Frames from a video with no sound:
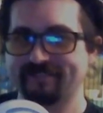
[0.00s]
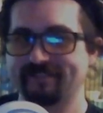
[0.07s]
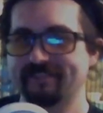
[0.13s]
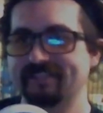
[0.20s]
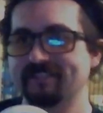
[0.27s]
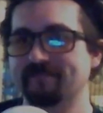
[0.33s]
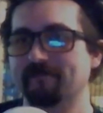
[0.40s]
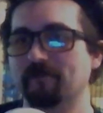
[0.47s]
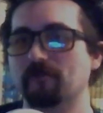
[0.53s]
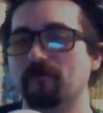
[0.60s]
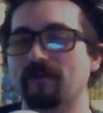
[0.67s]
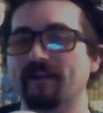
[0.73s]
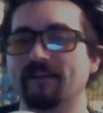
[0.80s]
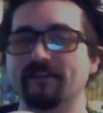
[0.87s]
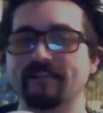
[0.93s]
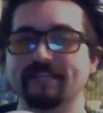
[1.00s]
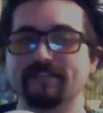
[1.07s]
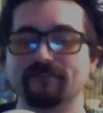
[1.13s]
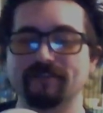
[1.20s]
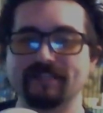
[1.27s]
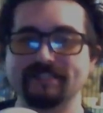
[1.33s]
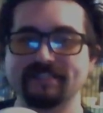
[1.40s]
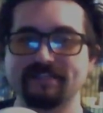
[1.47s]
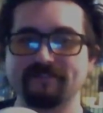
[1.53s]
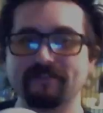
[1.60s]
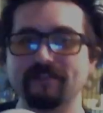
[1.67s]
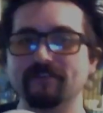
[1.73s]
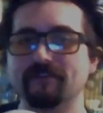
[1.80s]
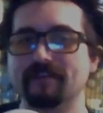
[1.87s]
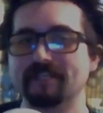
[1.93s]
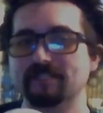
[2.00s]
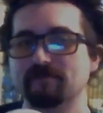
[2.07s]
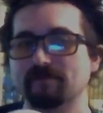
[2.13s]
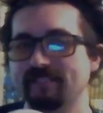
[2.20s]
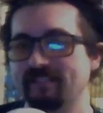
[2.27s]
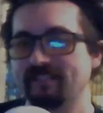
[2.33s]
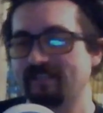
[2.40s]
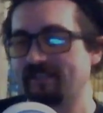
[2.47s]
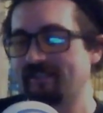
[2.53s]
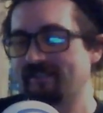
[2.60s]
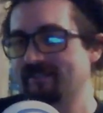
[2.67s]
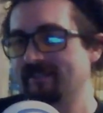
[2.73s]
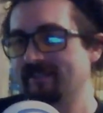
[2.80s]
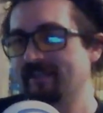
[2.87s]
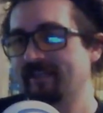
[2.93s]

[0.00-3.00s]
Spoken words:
It doesn't require any creativity or expertise.